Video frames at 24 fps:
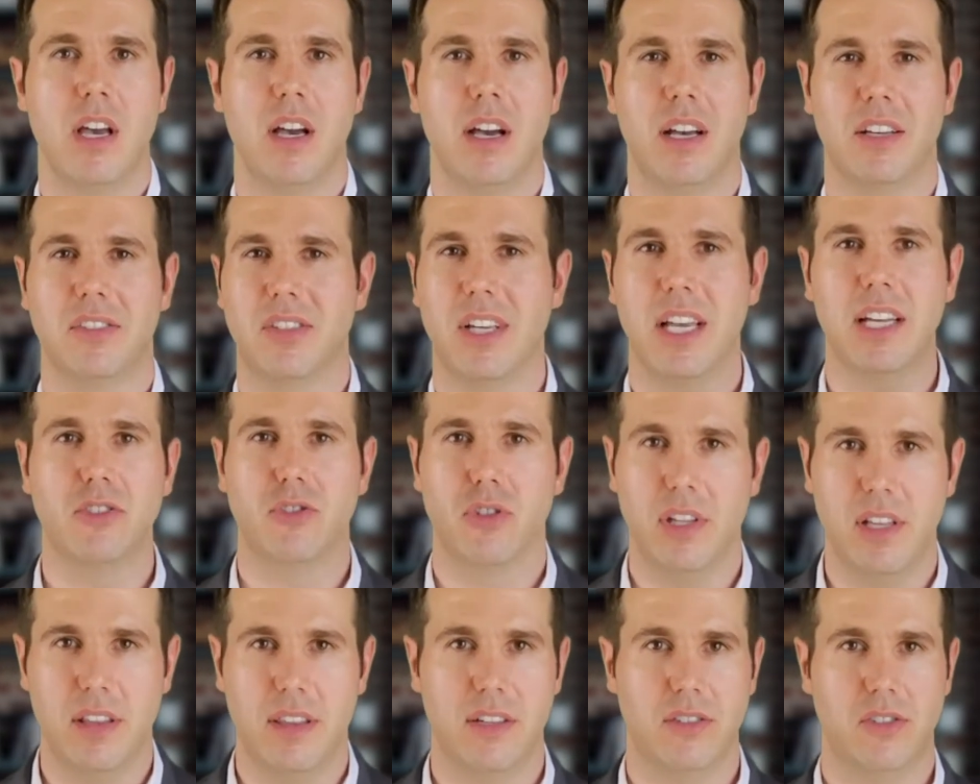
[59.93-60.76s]

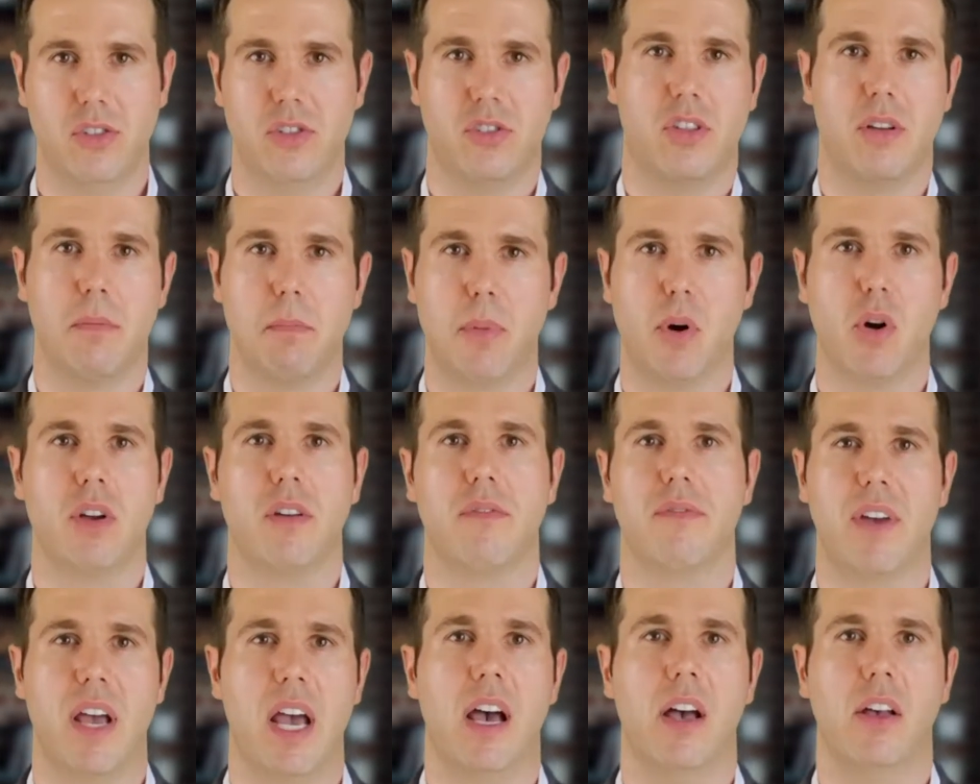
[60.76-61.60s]
Essentially, this is the
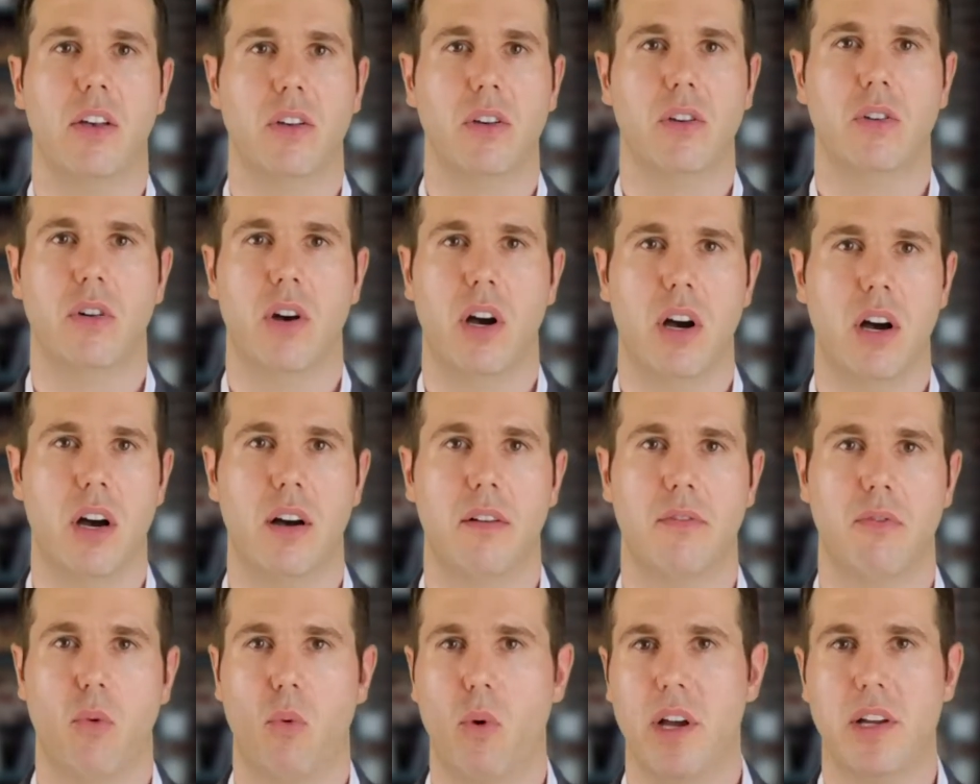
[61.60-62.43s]
book value
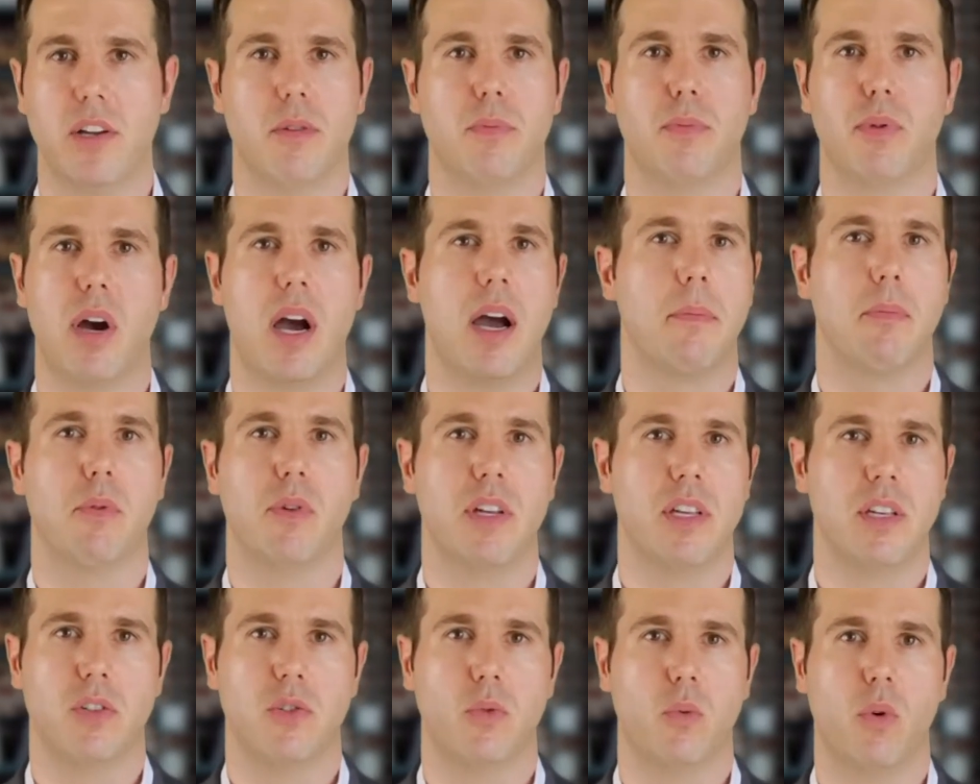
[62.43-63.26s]
of what your
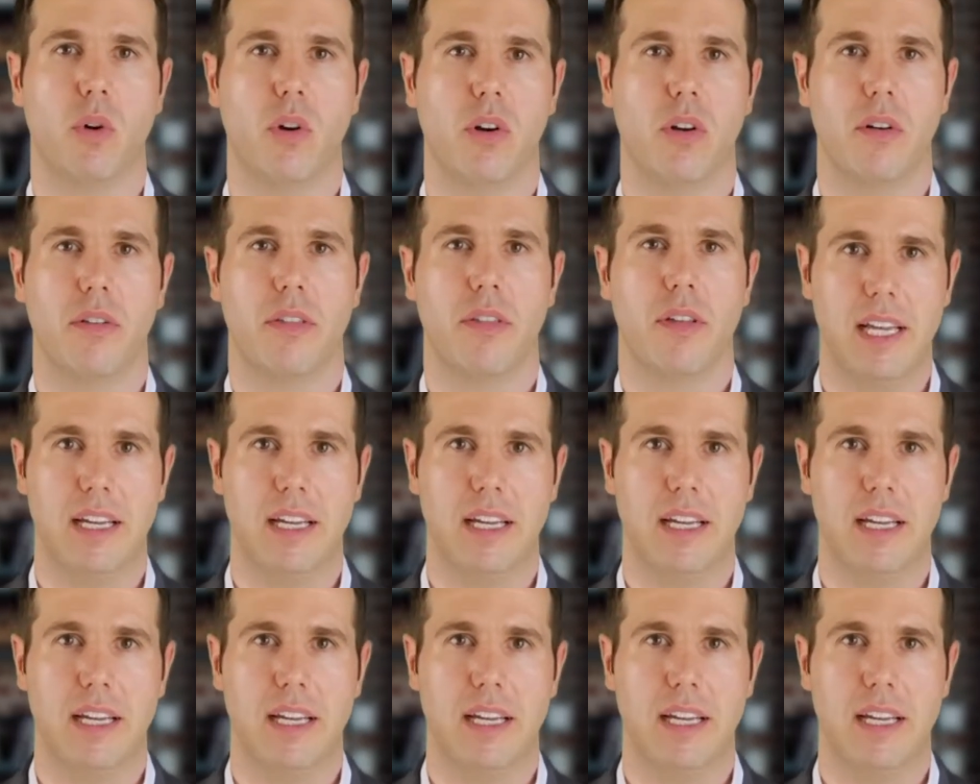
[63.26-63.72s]
property is worth.